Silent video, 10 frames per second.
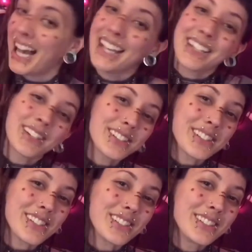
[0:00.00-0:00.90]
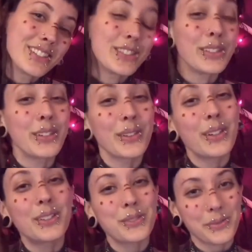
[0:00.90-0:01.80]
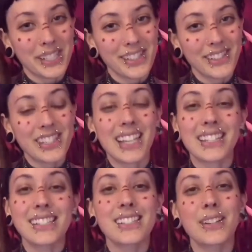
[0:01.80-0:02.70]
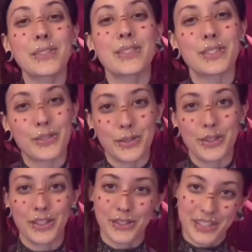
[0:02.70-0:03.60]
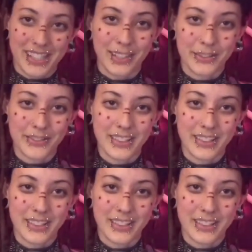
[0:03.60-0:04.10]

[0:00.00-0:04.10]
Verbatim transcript: I encourage you to do your own research and discover the truth yourself,